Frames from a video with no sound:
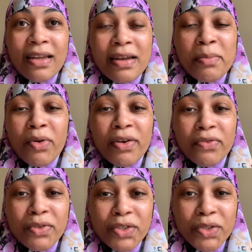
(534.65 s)
And I'm
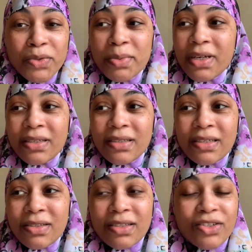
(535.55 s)
grateful to you, because
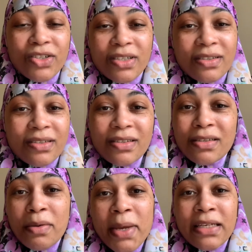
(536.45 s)
this
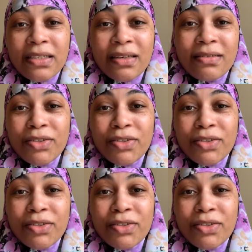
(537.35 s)
is amazing.